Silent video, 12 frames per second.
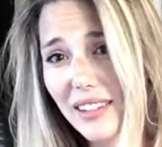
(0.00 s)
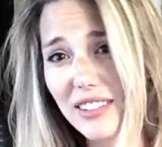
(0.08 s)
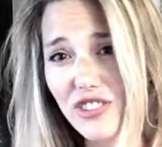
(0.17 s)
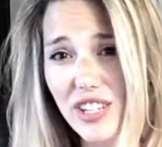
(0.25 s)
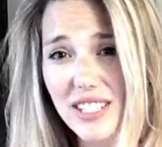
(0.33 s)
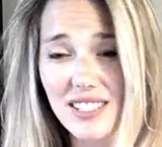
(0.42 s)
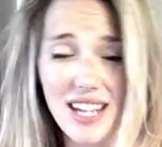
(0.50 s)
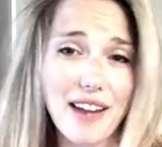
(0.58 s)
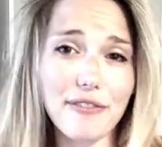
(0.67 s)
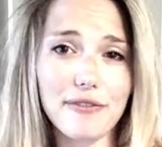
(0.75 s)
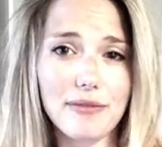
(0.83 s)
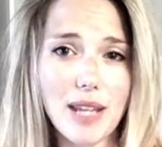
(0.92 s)

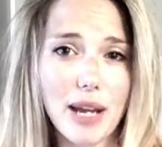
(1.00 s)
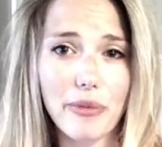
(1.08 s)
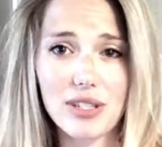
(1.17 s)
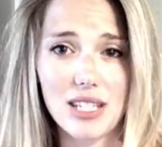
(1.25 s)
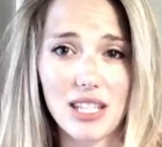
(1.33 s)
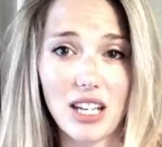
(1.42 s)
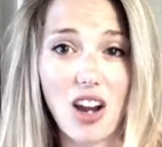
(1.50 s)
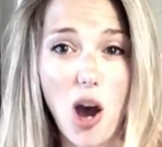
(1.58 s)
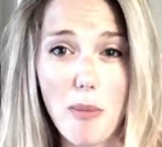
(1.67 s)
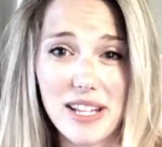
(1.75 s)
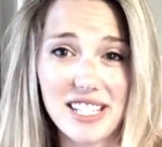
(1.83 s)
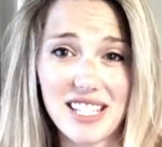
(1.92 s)
That was in the
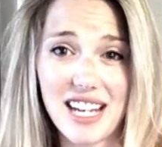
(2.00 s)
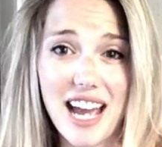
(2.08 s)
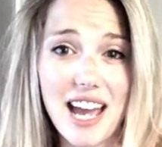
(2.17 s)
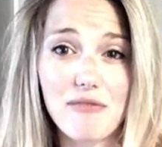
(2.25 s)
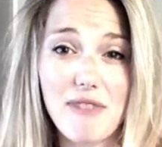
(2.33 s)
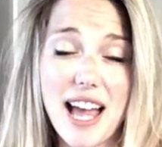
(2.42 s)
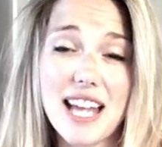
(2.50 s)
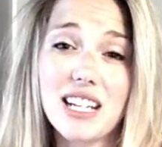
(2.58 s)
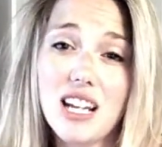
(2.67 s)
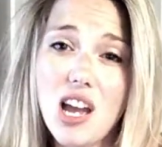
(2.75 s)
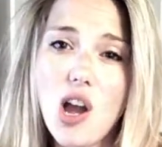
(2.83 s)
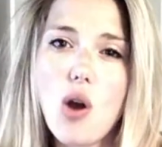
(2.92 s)
comments that I had read,
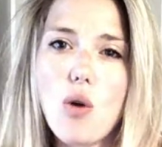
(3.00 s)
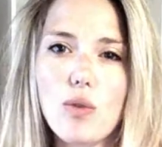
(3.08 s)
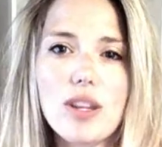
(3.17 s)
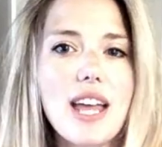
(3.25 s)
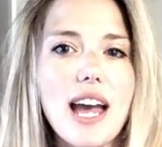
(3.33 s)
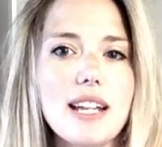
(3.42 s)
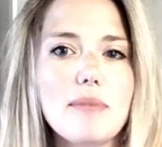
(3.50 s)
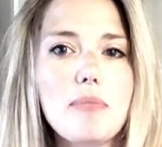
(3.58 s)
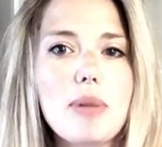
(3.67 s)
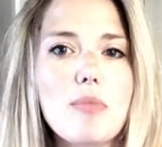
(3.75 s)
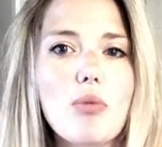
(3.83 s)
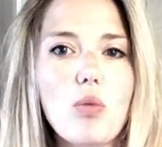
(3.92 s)
or that
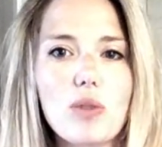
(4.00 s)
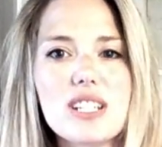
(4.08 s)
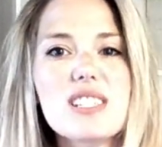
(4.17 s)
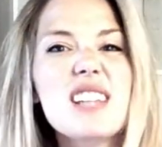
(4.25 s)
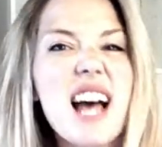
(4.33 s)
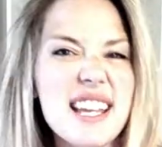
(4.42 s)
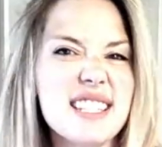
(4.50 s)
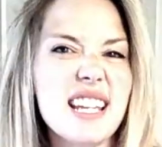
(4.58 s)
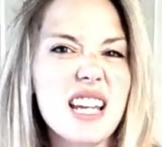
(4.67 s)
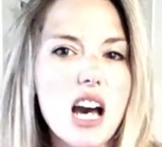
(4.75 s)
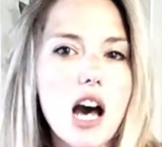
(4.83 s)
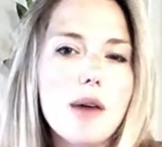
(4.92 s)
people were
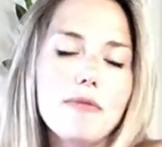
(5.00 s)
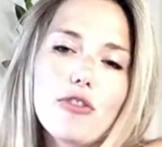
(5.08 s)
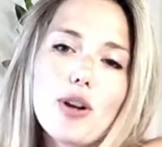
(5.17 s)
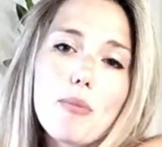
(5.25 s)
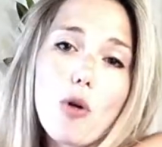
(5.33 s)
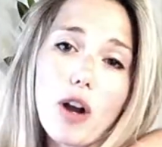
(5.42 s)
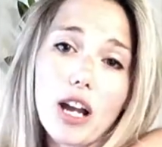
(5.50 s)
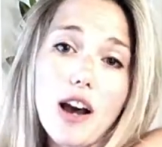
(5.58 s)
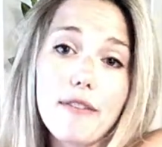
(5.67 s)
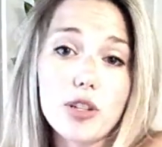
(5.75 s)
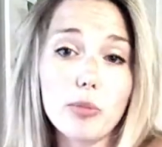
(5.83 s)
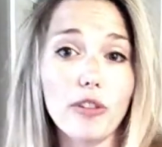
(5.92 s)
sizing up for a more
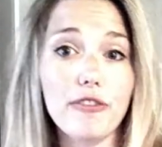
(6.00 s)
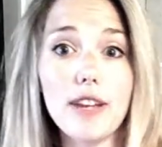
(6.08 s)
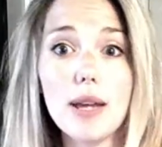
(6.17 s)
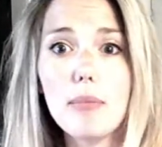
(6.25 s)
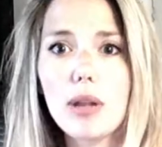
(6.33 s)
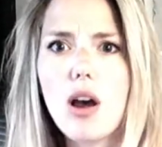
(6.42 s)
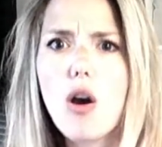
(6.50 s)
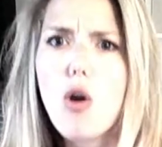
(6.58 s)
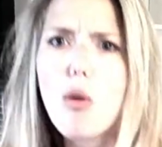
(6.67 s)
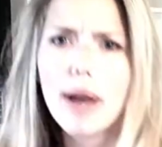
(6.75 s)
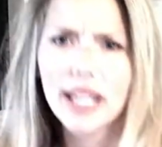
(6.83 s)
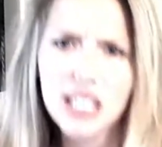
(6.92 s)
comfortable fit. But
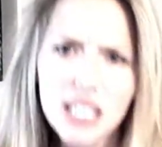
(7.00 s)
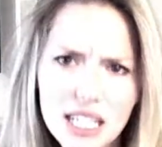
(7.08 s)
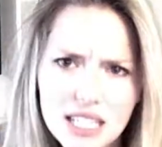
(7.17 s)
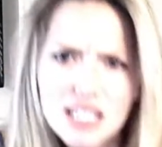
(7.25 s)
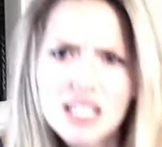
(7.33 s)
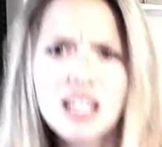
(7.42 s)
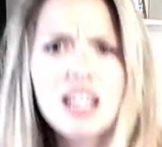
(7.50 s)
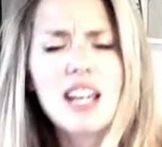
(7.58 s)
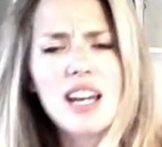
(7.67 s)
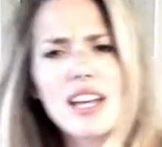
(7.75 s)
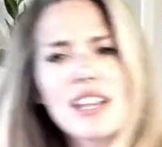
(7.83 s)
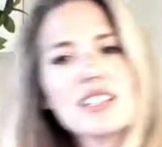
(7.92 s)
oh my goodness,
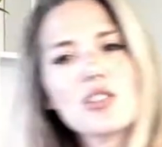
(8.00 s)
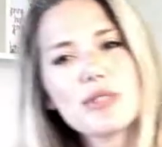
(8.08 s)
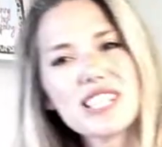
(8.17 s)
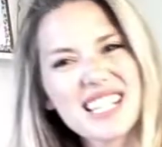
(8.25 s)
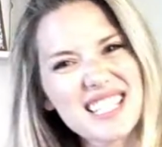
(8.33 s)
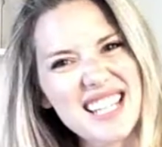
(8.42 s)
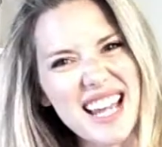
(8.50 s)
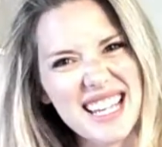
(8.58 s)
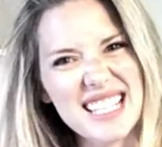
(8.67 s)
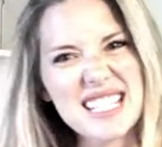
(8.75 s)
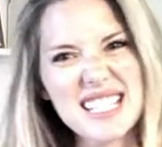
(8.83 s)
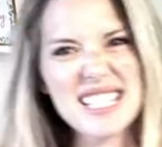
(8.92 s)
it's almost like a
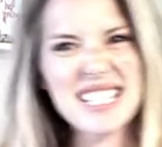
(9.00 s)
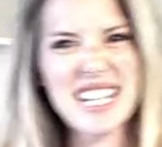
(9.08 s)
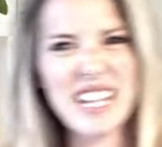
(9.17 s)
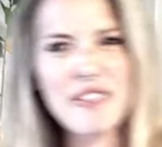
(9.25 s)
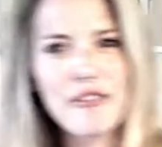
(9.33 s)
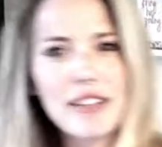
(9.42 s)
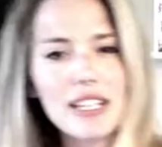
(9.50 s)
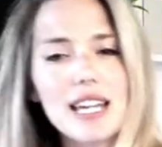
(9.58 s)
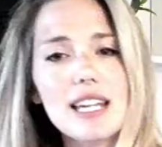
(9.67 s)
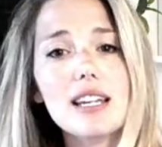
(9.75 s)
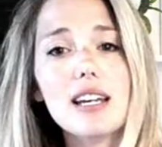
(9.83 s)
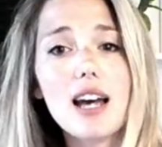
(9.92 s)
second skin
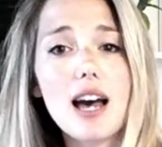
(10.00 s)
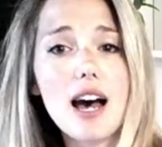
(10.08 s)
feeling.